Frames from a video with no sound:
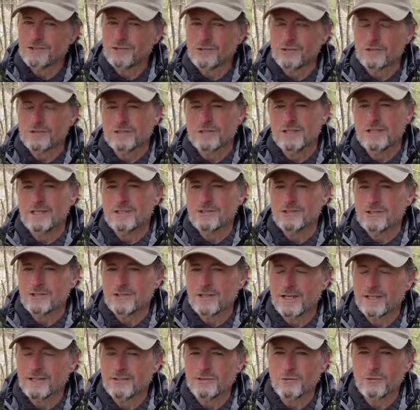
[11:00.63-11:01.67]
your
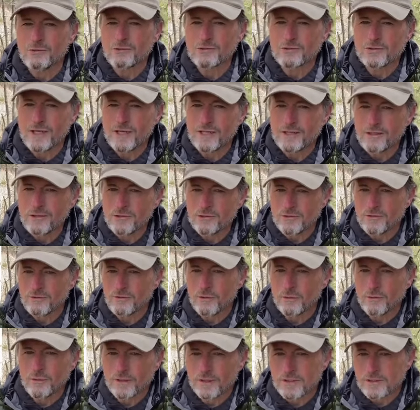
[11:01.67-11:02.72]
attention, like the old saying goes, if
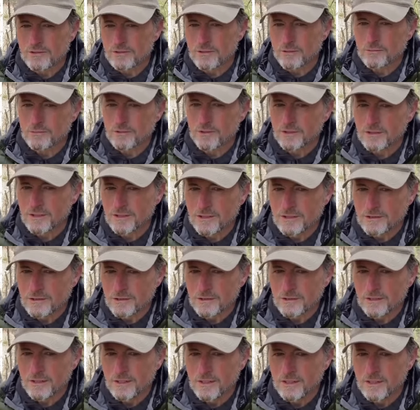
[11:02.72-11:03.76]
you want to get someone's
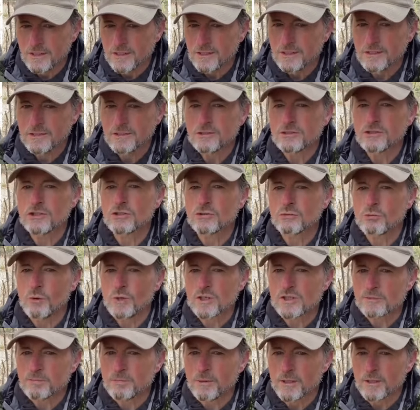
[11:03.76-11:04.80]
attention, just
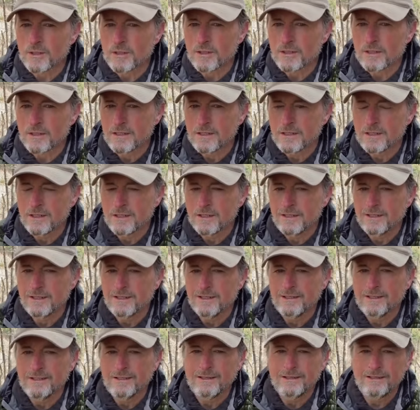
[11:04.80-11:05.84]
whisper.
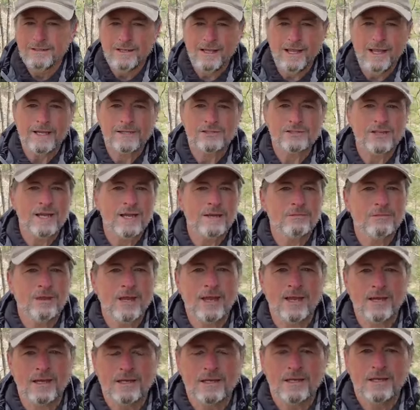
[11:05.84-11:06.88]
Yeah, same
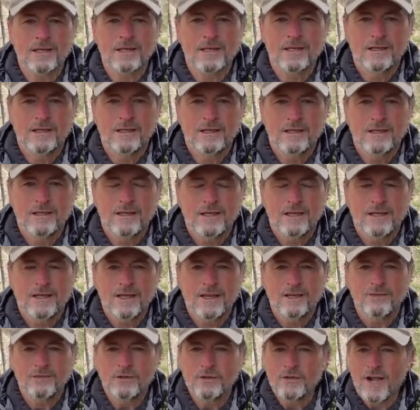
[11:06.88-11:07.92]
thing.
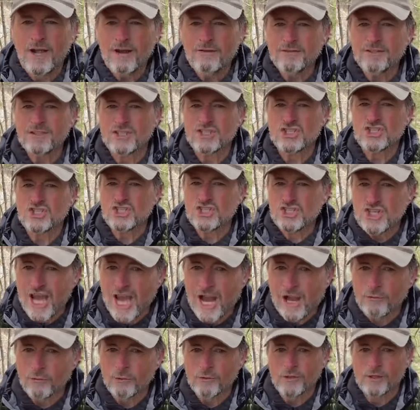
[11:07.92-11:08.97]
If you're having to
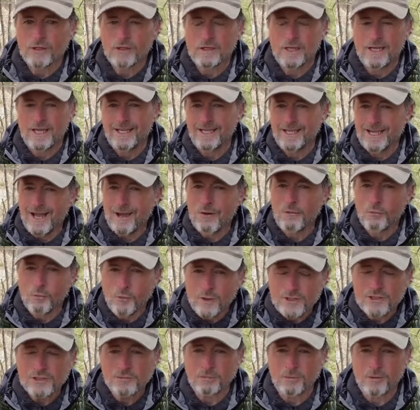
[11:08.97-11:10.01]
shout and not
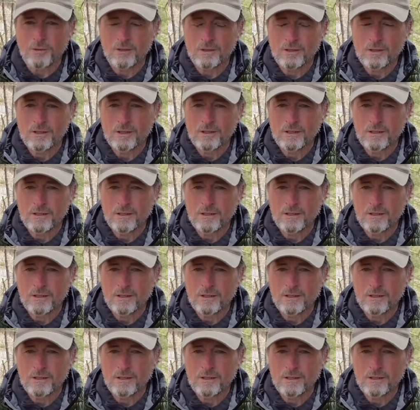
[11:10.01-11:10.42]
whisper,